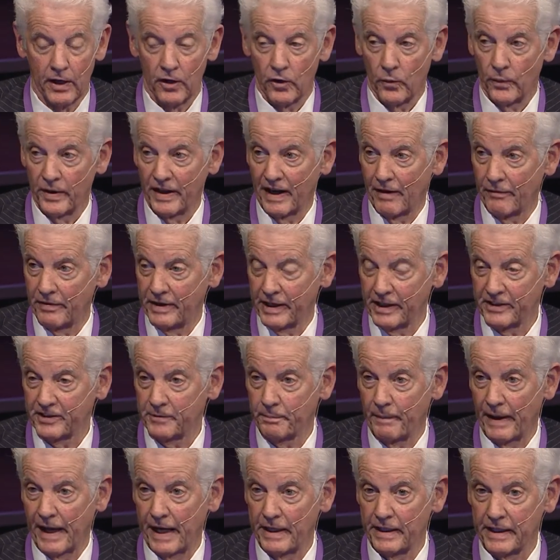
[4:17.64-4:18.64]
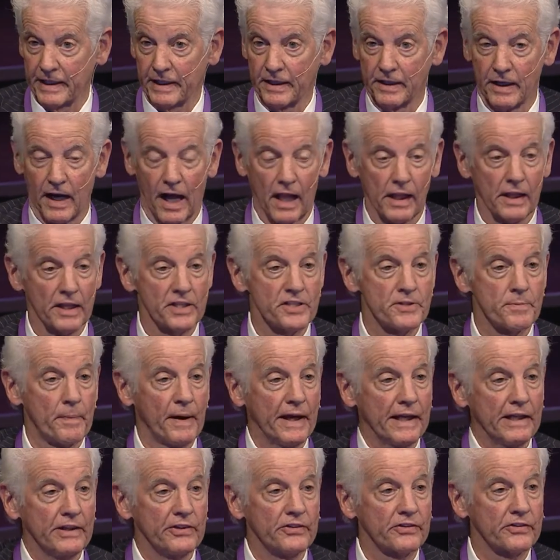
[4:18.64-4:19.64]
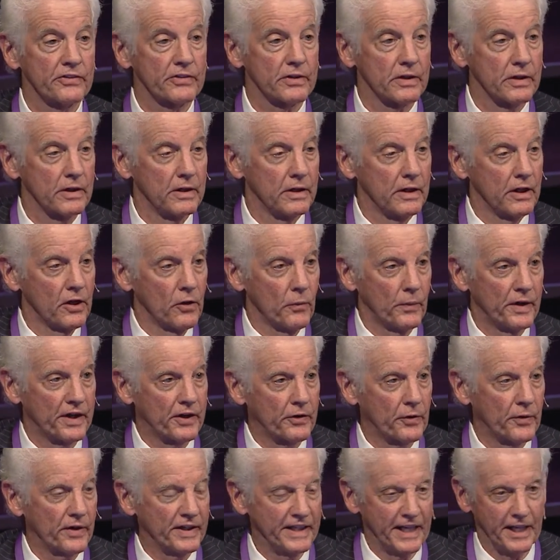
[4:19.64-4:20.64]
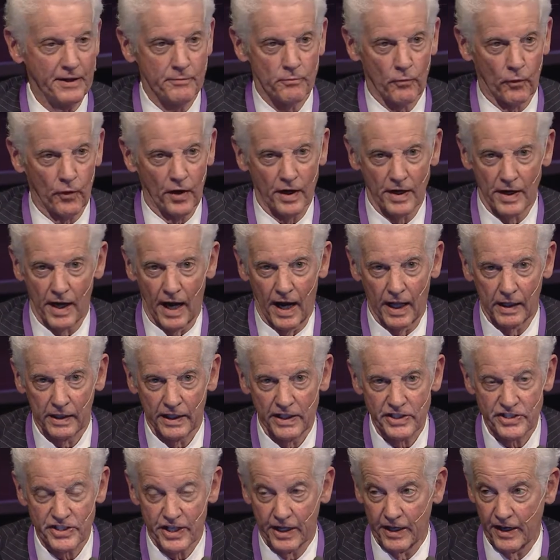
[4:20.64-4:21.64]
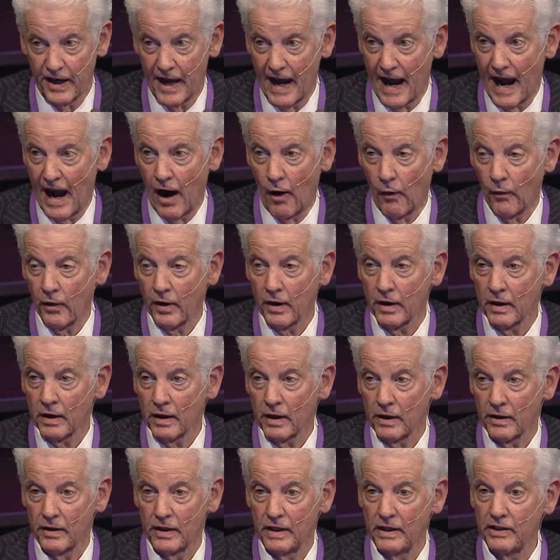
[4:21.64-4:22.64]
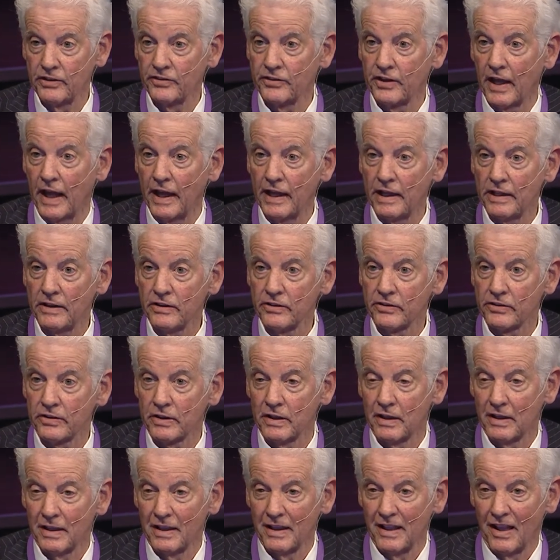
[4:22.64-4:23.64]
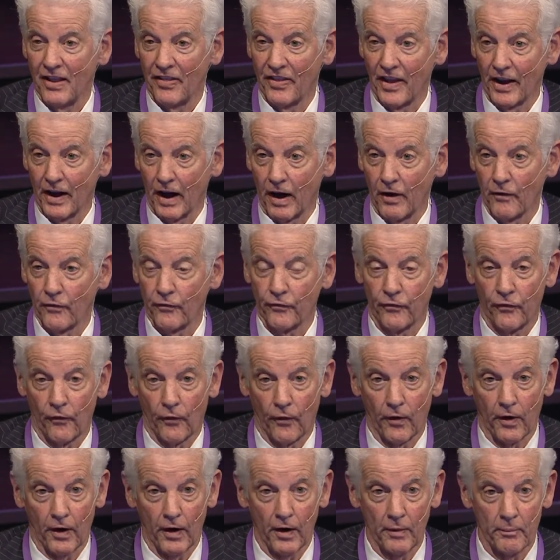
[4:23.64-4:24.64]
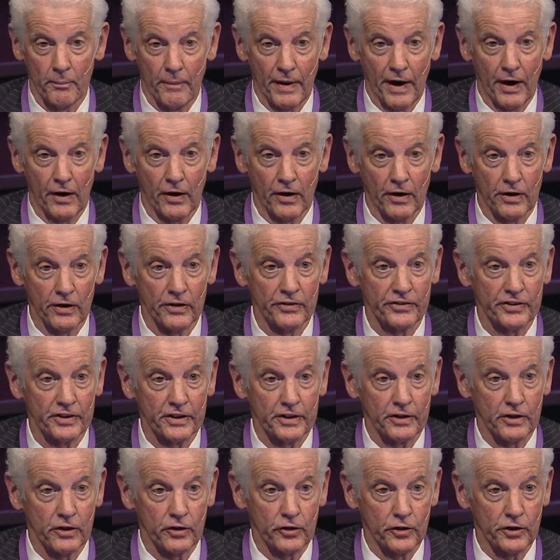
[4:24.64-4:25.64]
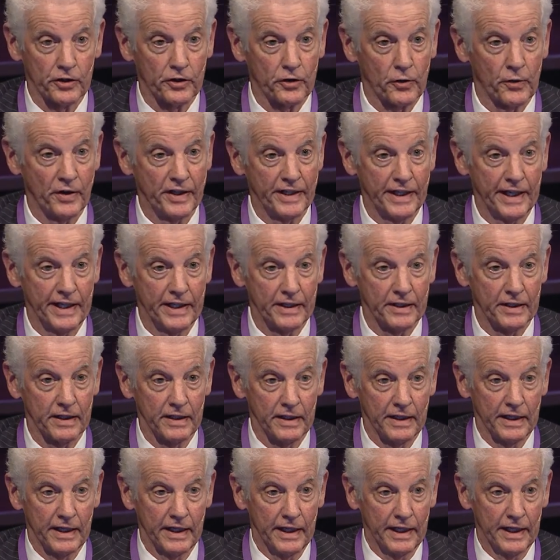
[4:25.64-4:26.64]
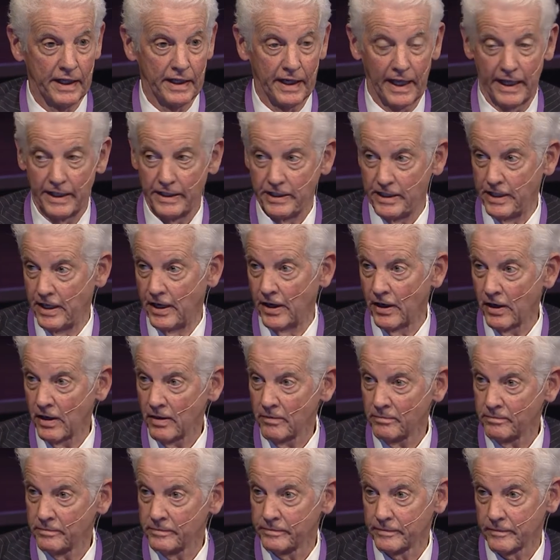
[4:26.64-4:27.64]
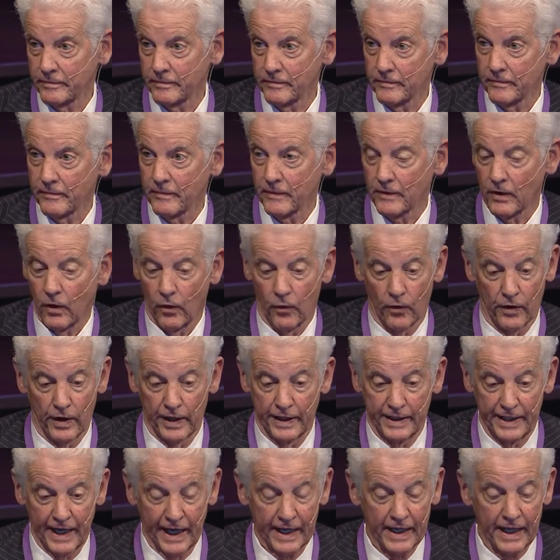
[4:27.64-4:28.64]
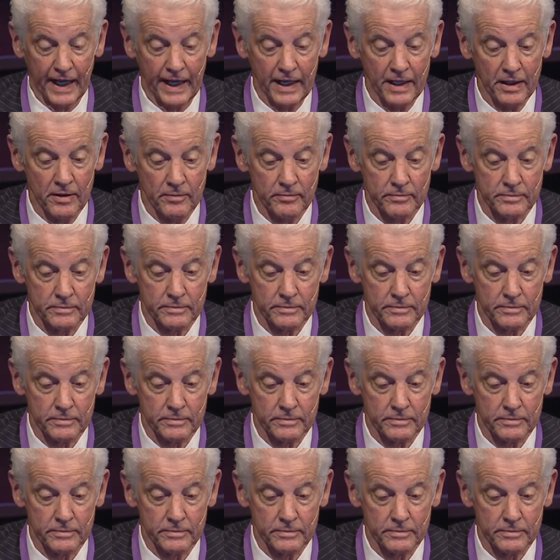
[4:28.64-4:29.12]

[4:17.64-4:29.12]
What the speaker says: We have an expanding knowledge base. We create more knowledge in an hour these days than our forebearers could create in a year or a decade.